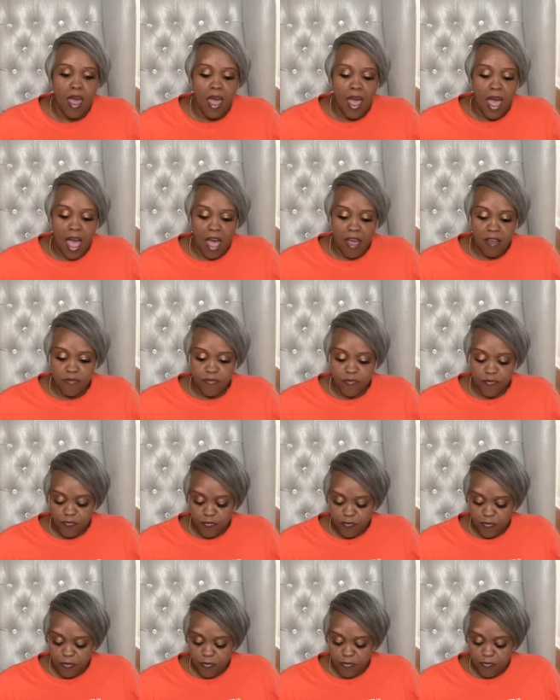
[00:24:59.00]
I
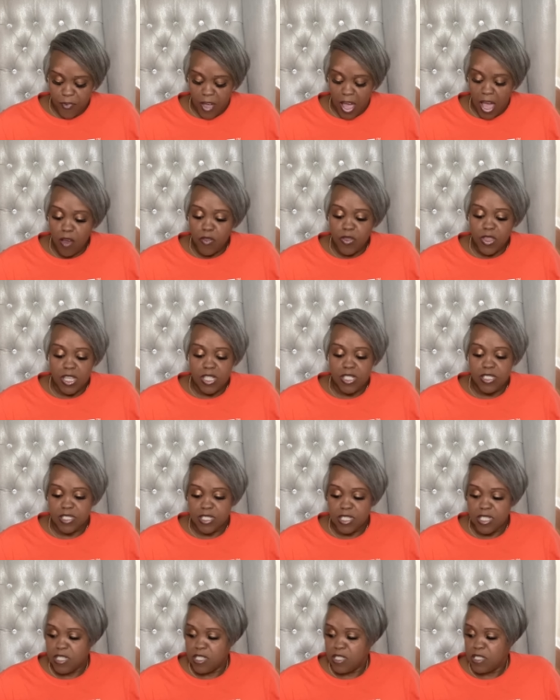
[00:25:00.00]
found these
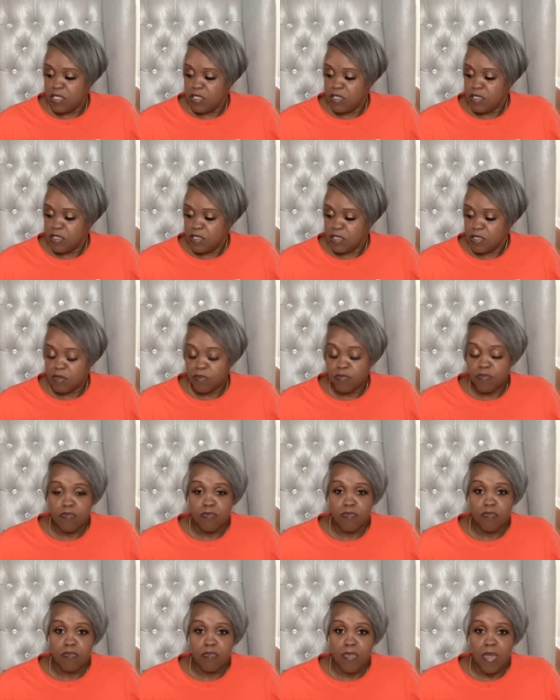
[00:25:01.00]
things
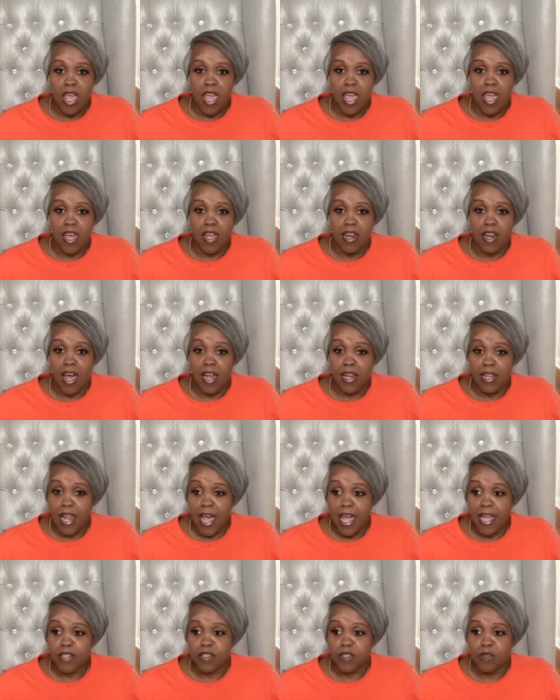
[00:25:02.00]
and I
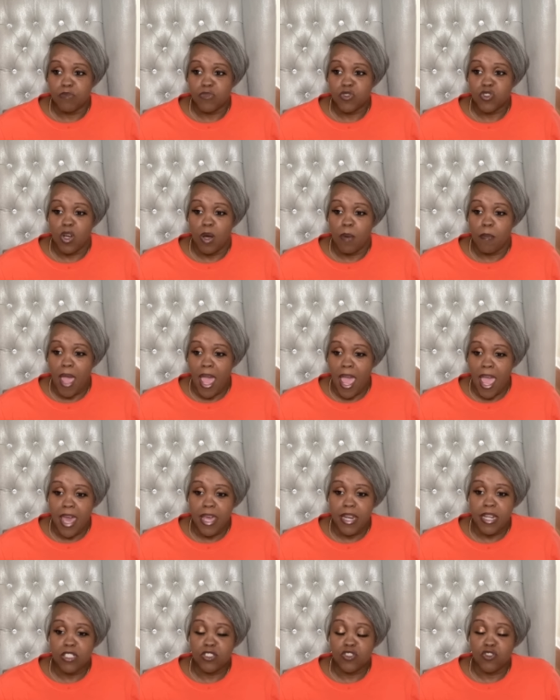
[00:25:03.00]
like them. So I'm
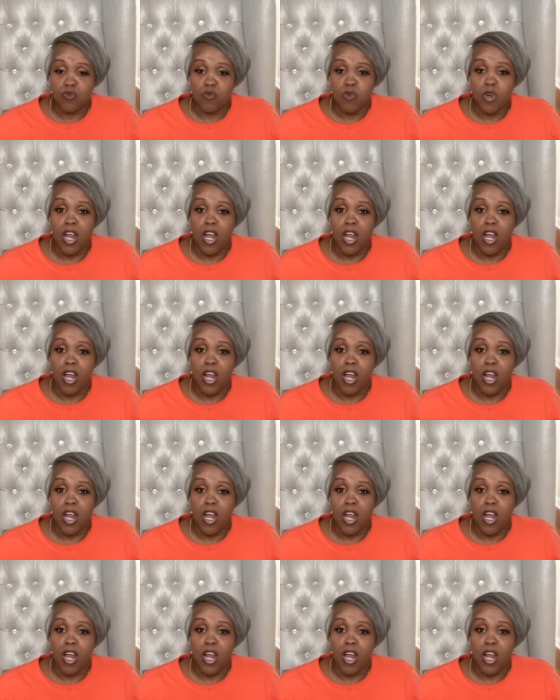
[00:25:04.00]
adding to what